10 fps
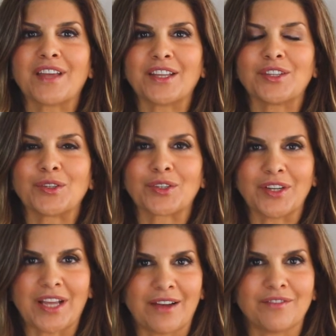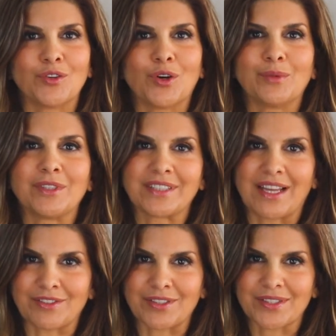that you're going to have normal
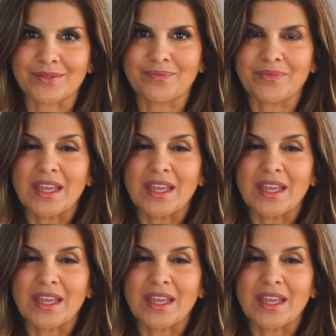levels.